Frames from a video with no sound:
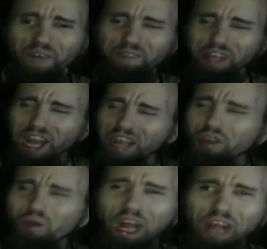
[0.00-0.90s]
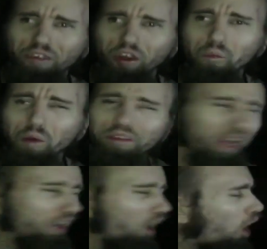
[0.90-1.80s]
but yeah, you guys are the ones
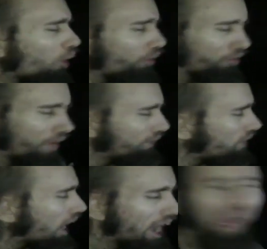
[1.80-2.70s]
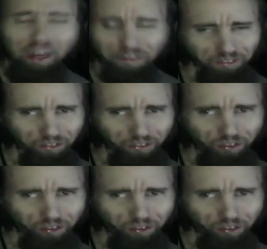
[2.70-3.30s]
that cause my actions.